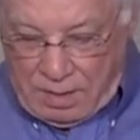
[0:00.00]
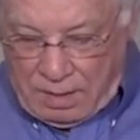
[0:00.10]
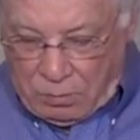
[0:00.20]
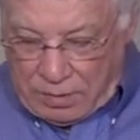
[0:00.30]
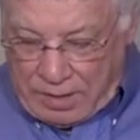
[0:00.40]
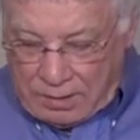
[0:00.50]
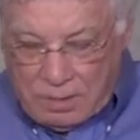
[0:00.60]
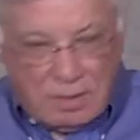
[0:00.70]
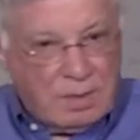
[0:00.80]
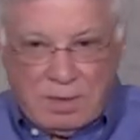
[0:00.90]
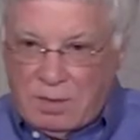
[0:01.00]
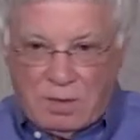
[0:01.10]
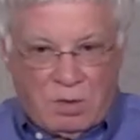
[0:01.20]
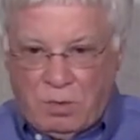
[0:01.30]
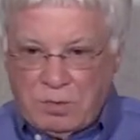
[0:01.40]
And when they,
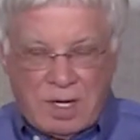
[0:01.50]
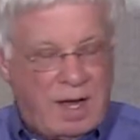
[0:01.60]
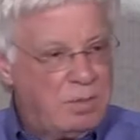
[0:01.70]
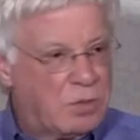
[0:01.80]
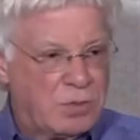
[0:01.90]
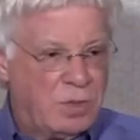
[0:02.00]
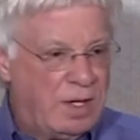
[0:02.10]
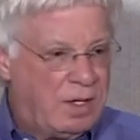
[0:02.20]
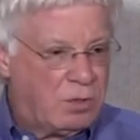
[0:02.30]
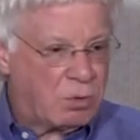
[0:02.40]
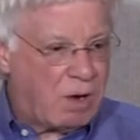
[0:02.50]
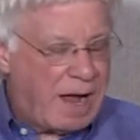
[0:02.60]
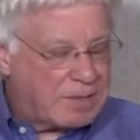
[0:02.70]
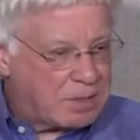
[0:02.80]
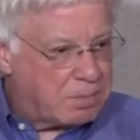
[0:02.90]
old timers, when they
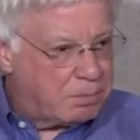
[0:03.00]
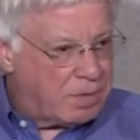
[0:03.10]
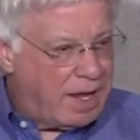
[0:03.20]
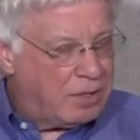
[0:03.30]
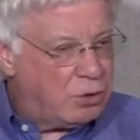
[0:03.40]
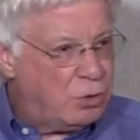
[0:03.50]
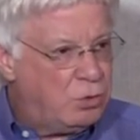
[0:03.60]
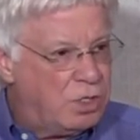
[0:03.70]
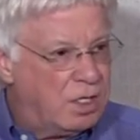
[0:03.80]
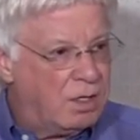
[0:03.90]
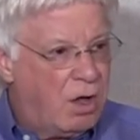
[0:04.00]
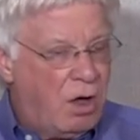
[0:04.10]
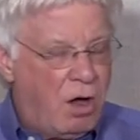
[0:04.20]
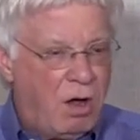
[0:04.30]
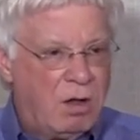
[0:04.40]
grasped that union,
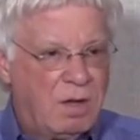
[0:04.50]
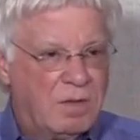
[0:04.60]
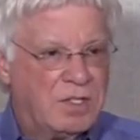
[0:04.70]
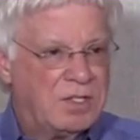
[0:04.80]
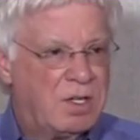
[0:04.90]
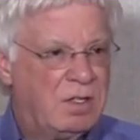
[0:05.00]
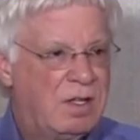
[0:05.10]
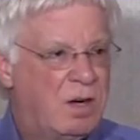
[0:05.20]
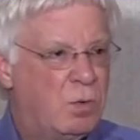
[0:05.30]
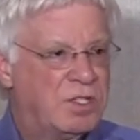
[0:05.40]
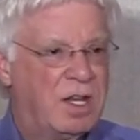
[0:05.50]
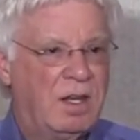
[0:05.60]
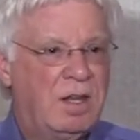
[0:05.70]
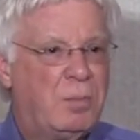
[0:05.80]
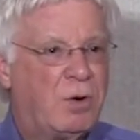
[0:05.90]
all of a sudden there was a
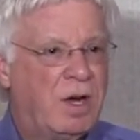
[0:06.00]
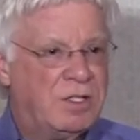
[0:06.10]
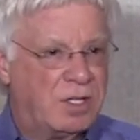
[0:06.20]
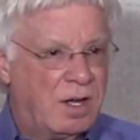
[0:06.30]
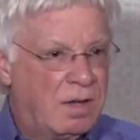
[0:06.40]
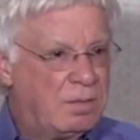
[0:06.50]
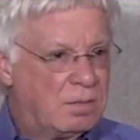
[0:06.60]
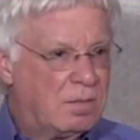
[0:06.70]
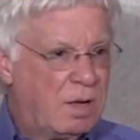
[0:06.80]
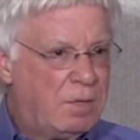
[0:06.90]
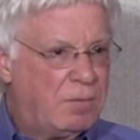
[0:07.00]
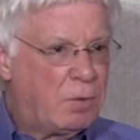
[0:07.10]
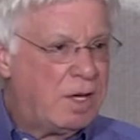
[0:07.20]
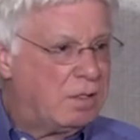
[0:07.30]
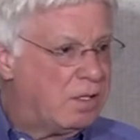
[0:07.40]
liberation. huh? How many have
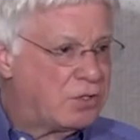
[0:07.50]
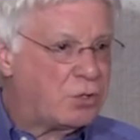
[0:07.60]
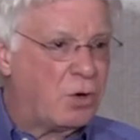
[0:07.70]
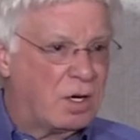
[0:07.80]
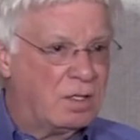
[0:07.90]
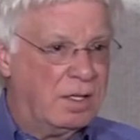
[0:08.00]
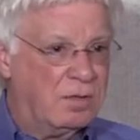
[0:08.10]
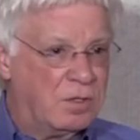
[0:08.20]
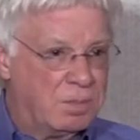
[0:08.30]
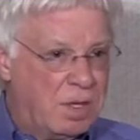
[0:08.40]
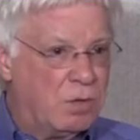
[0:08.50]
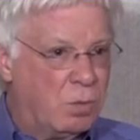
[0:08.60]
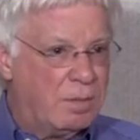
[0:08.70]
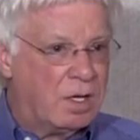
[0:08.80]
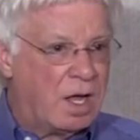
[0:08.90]
read historically those men and
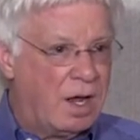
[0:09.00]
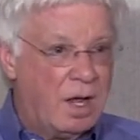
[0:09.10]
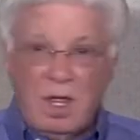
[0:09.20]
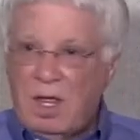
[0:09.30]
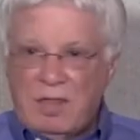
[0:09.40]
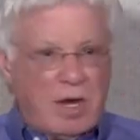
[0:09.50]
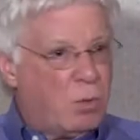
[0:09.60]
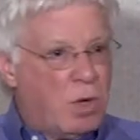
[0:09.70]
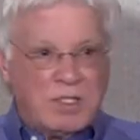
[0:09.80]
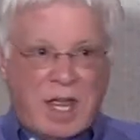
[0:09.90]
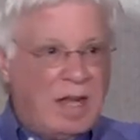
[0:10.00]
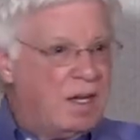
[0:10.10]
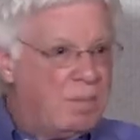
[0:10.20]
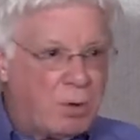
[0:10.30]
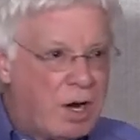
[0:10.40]
women of God? There was a
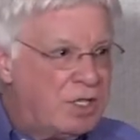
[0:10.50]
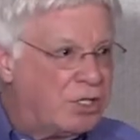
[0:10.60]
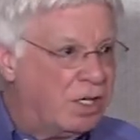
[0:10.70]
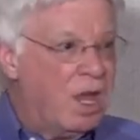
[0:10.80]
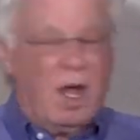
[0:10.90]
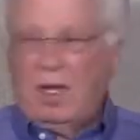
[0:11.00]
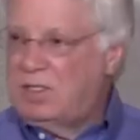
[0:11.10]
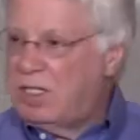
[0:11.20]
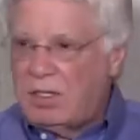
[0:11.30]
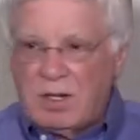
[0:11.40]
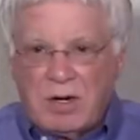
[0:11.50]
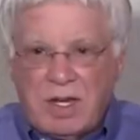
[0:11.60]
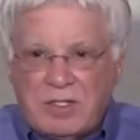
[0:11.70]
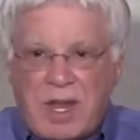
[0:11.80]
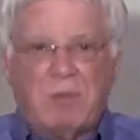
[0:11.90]
liberation. Until there is a